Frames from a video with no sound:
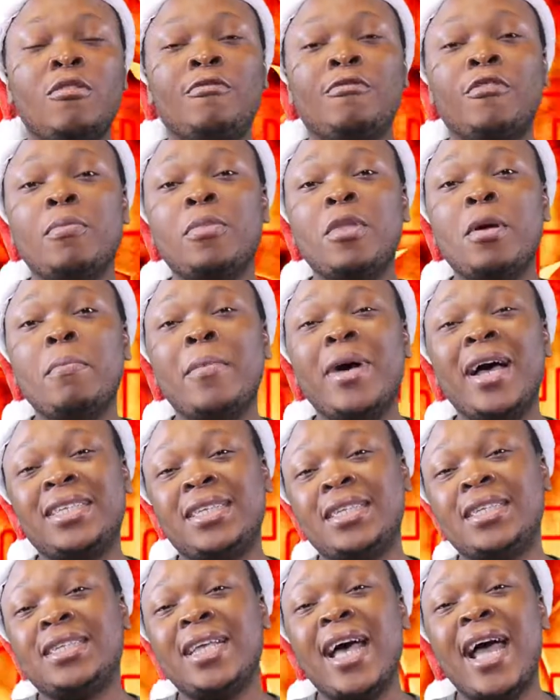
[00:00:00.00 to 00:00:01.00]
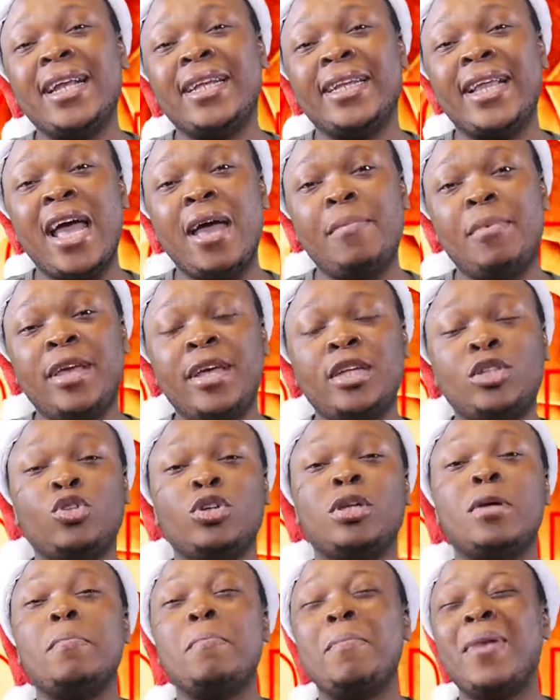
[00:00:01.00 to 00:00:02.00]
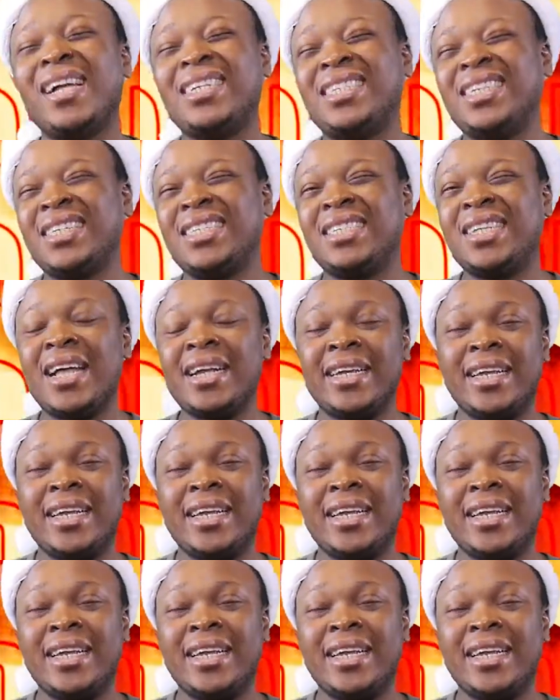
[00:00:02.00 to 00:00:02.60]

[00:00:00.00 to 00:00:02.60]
From the Merseyside derby to the Manchester